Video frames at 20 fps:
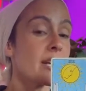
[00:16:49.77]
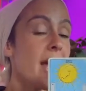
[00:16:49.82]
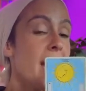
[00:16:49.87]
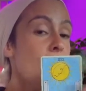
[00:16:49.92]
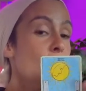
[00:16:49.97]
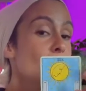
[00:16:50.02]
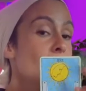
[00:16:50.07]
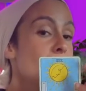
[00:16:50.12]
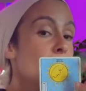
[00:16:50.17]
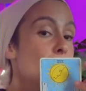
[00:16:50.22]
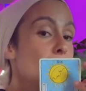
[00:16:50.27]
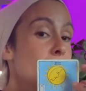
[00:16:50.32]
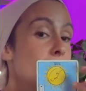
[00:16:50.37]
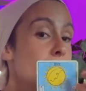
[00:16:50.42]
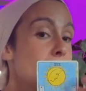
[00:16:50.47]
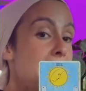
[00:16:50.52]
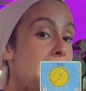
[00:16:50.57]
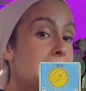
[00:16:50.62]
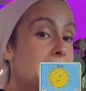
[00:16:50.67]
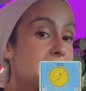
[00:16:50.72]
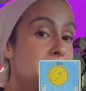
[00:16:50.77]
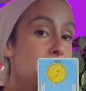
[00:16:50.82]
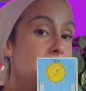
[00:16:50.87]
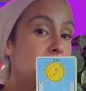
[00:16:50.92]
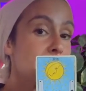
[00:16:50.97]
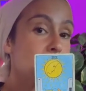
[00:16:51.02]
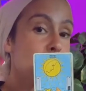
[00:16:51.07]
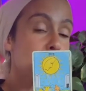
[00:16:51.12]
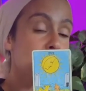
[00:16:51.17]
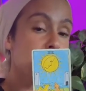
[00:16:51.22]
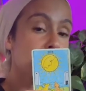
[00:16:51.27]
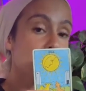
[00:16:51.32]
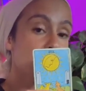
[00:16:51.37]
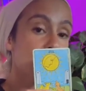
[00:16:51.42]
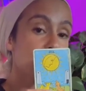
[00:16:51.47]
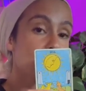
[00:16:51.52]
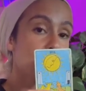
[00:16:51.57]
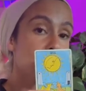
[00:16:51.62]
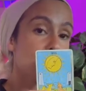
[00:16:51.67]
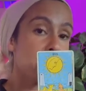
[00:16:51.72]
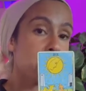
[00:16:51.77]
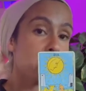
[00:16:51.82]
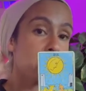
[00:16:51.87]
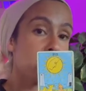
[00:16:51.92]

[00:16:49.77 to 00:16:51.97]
How can we maximize our potential right